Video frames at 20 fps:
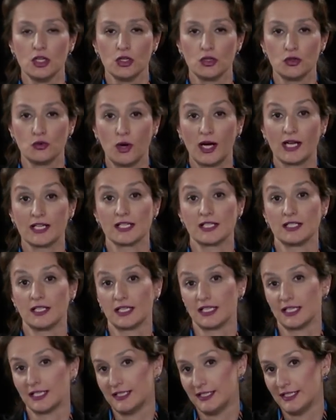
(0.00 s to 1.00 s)
to answer
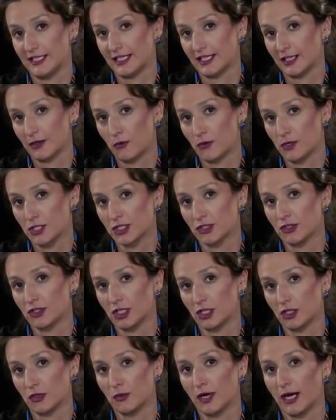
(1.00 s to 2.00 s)
the clinical question
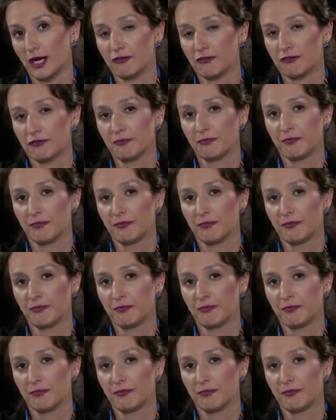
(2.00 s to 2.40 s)
that you have.